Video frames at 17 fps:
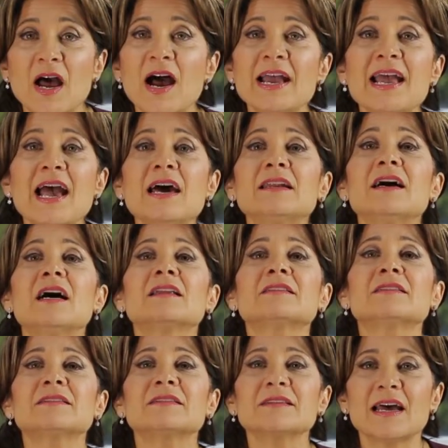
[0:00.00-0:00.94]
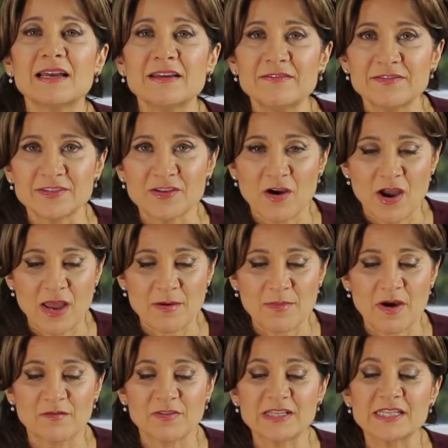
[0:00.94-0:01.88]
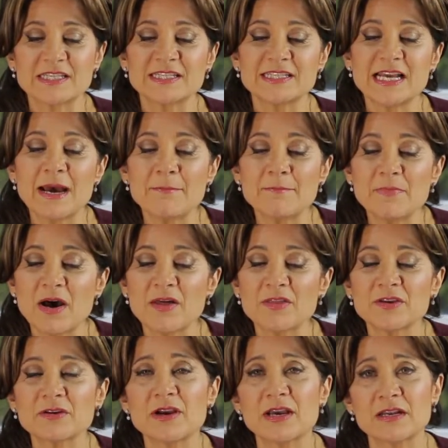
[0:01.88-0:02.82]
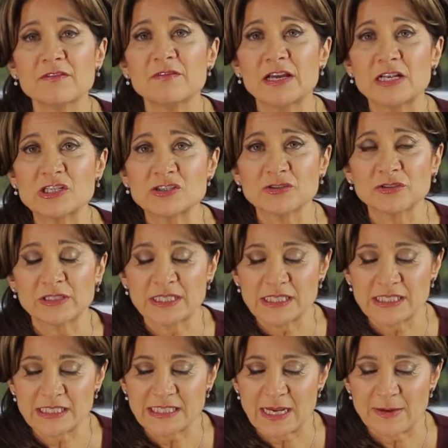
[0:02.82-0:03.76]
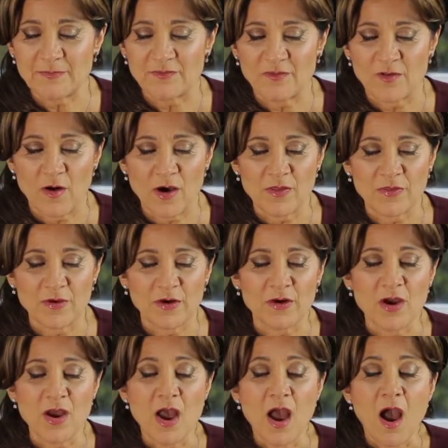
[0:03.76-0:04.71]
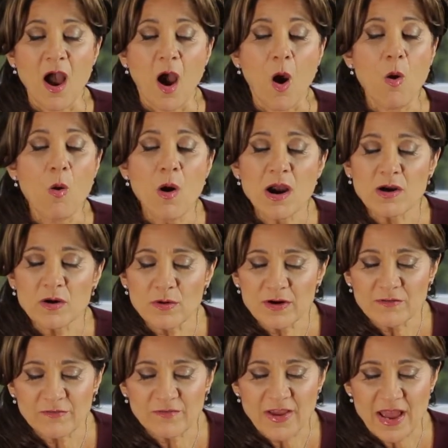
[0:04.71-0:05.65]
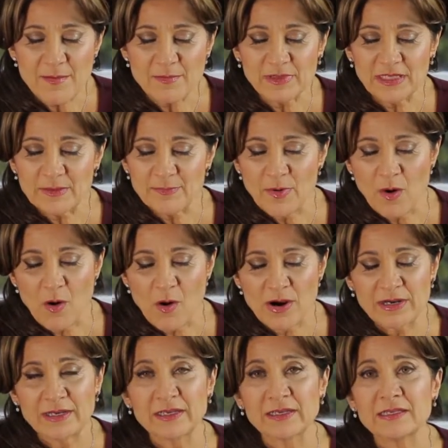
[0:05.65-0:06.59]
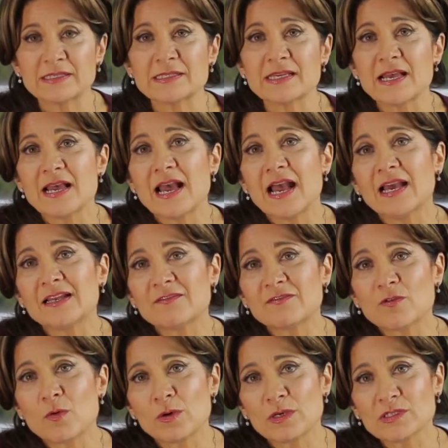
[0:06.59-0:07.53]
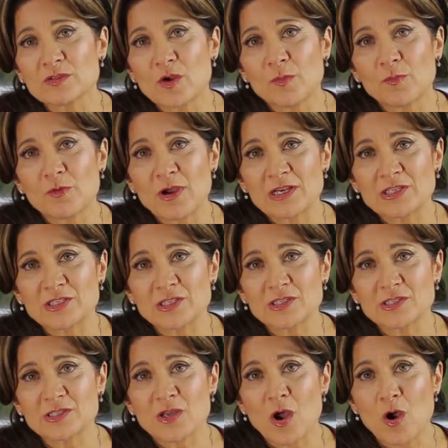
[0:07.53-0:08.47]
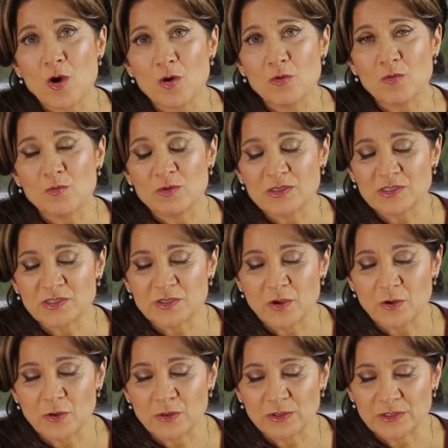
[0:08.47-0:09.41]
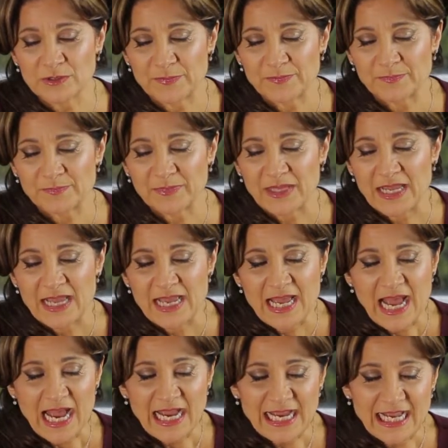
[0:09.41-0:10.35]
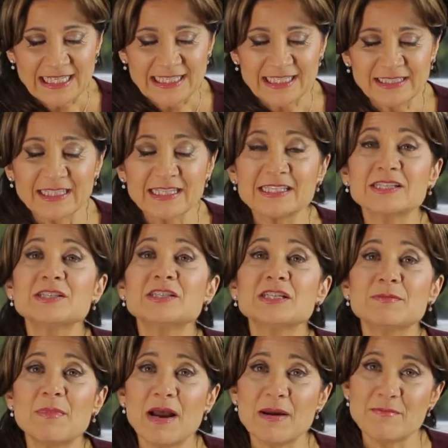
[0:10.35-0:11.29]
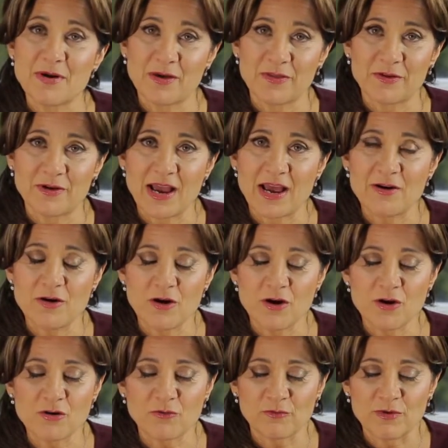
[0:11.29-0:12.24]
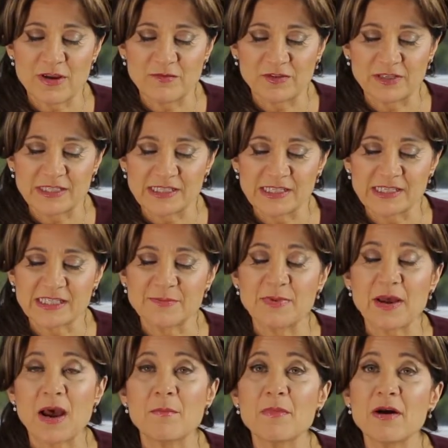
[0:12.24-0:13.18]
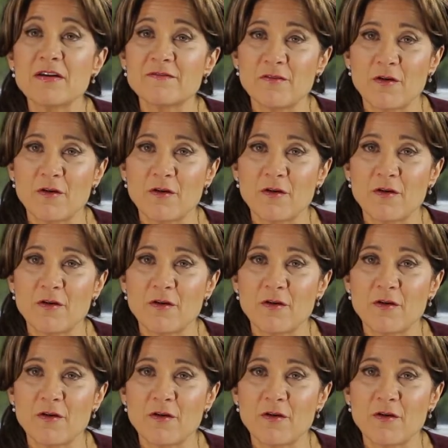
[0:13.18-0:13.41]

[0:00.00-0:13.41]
I had a lifetime of a stepmother and eventually stepfather, awkward family parties, and of course our precious home was sold. I had to listen to my mother and her grievances about my